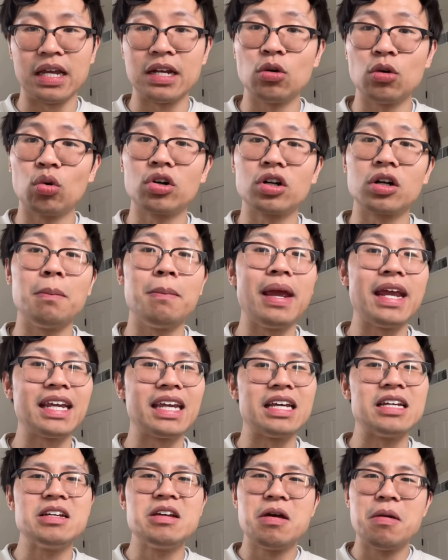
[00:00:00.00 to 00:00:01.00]
in order to make
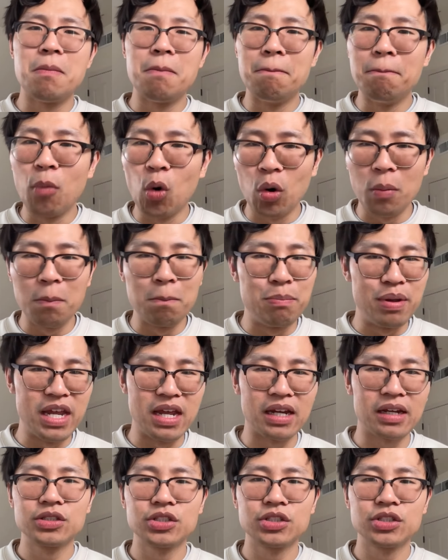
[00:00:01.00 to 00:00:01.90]
it more big.